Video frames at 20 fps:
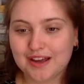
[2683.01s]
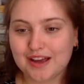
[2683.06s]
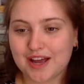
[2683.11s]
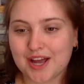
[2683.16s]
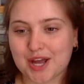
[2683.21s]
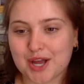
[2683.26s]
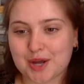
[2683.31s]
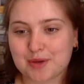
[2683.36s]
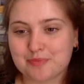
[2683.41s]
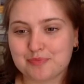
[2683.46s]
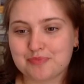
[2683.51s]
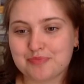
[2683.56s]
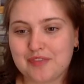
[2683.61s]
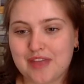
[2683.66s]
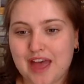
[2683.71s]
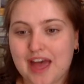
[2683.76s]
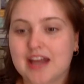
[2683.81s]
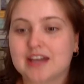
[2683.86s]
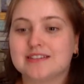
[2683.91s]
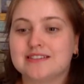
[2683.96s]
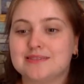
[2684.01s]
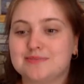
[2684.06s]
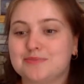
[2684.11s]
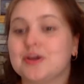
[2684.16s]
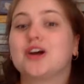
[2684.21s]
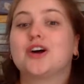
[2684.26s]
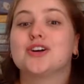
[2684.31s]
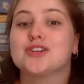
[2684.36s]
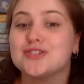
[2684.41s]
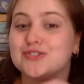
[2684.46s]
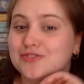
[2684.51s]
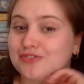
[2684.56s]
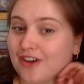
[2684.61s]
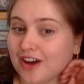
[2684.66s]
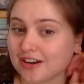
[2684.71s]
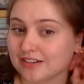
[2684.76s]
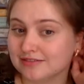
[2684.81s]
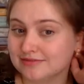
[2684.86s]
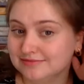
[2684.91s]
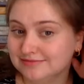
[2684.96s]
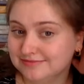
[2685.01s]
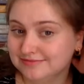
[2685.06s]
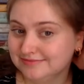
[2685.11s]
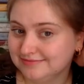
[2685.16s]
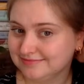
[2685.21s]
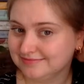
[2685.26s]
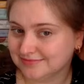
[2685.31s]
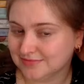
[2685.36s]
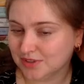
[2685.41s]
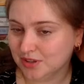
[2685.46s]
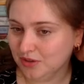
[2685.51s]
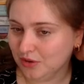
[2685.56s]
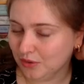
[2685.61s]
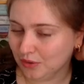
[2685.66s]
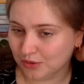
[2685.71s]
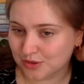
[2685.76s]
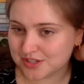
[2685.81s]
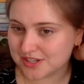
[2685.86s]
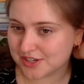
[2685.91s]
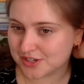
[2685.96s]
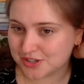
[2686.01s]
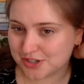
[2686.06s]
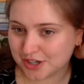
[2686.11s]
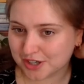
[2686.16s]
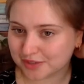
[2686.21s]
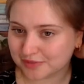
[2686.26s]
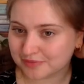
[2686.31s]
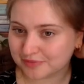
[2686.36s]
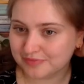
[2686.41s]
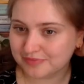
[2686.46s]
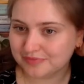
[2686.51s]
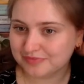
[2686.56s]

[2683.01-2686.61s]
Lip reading: And because fun, also true.